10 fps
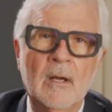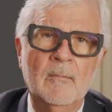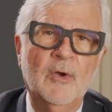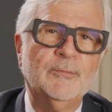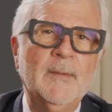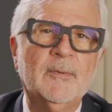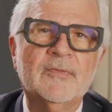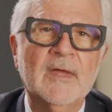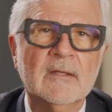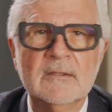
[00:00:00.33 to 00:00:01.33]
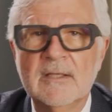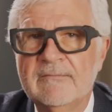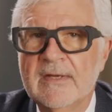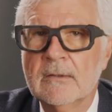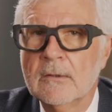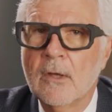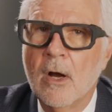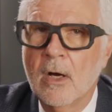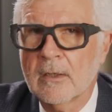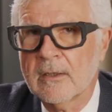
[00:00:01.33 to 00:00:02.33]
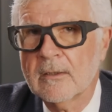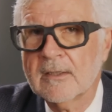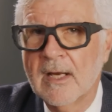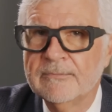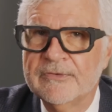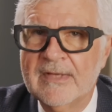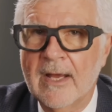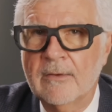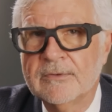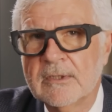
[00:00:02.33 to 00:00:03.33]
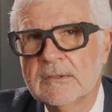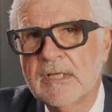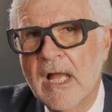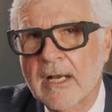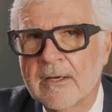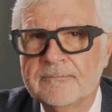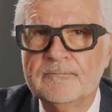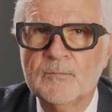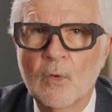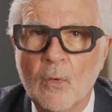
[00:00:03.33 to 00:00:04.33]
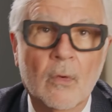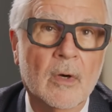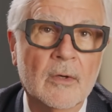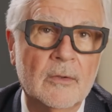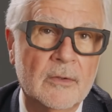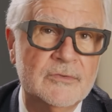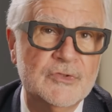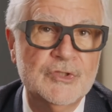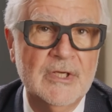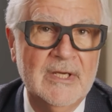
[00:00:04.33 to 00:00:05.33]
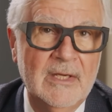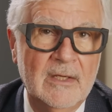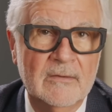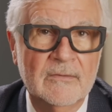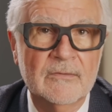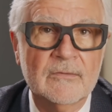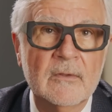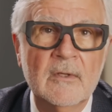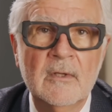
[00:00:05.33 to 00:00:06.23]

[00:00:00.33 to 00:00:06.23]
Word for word: Most people think living longer comes down to luck or good genes.